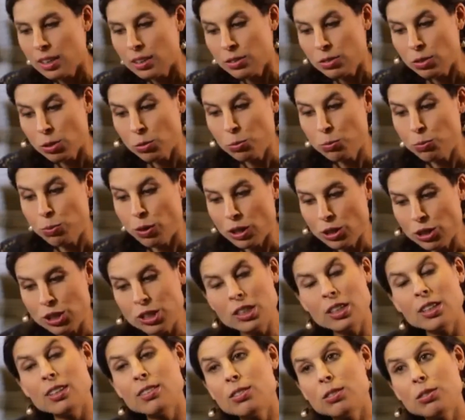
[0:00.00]
So
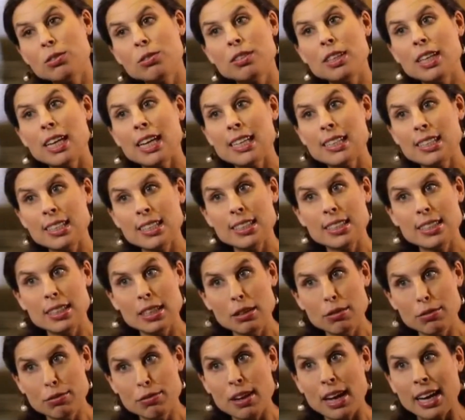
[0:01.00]
Russia has created
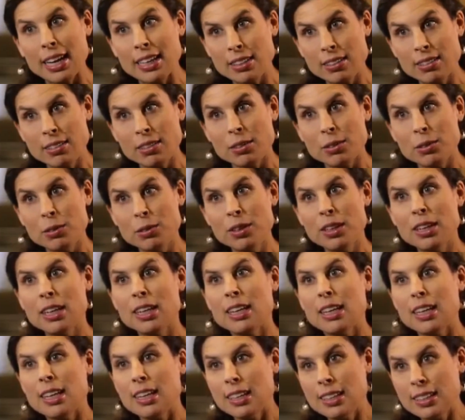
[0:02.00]
de facto
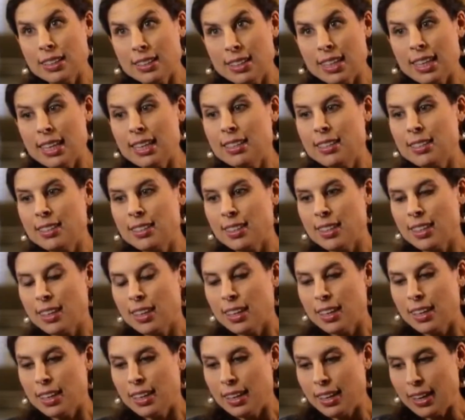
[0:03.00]
this
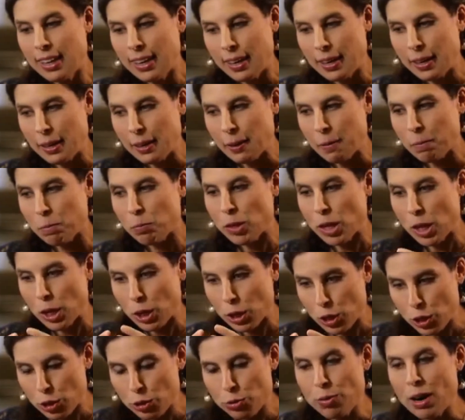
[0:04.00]

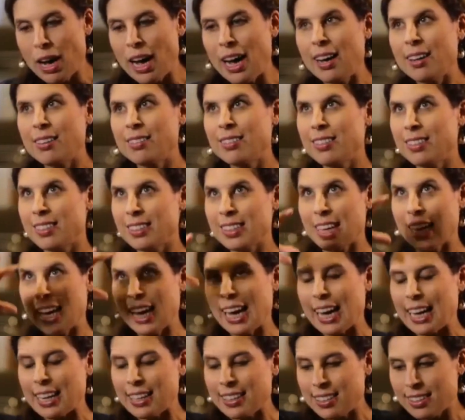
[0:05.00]
ground
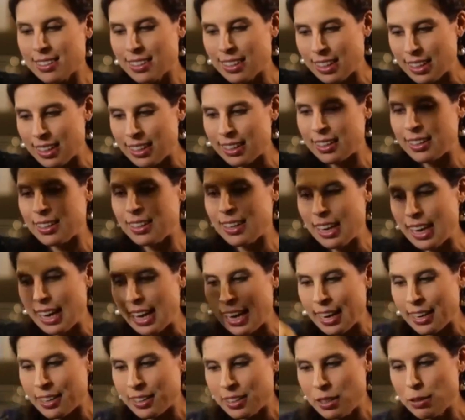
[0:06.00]
and
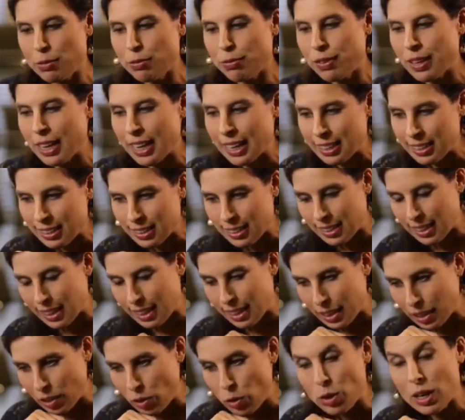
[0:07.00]
air defense
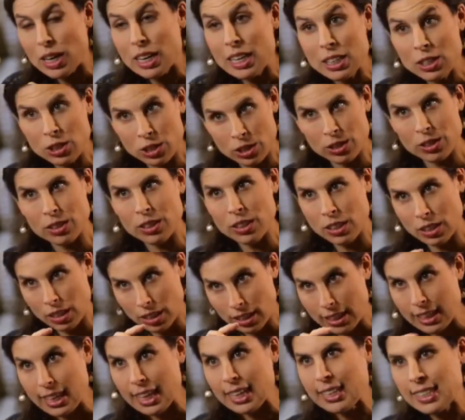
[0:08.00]
coalition
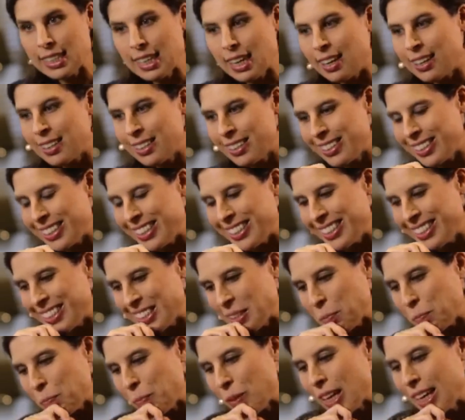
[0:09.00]
against
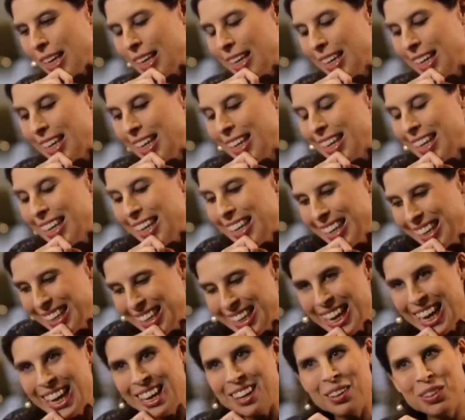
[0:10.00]
ISIS.
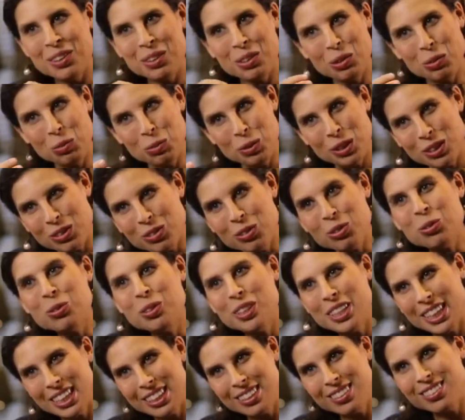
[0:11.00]
Now we're
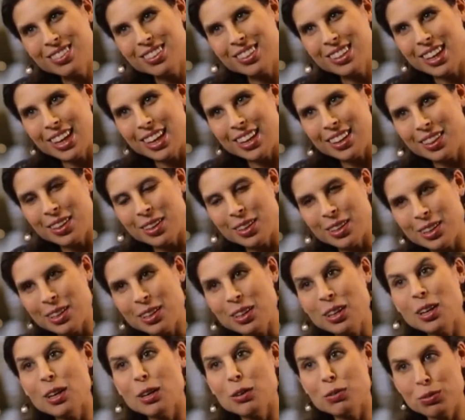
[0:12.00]
talking
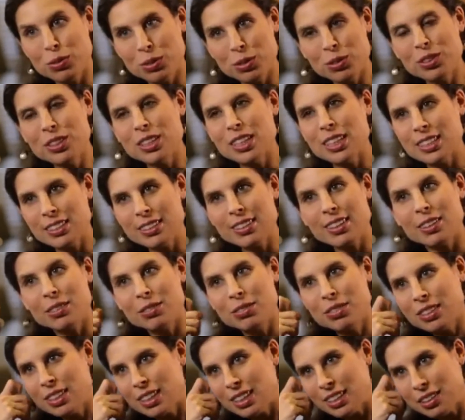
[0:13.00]
together a few days
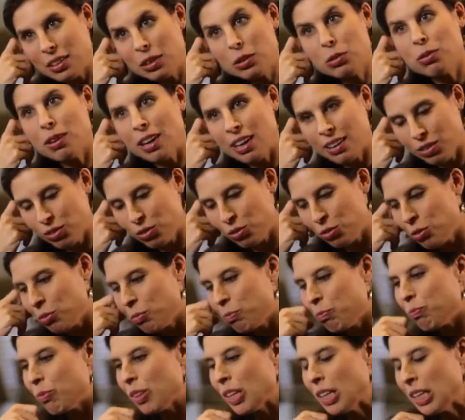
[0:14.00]
after the crash.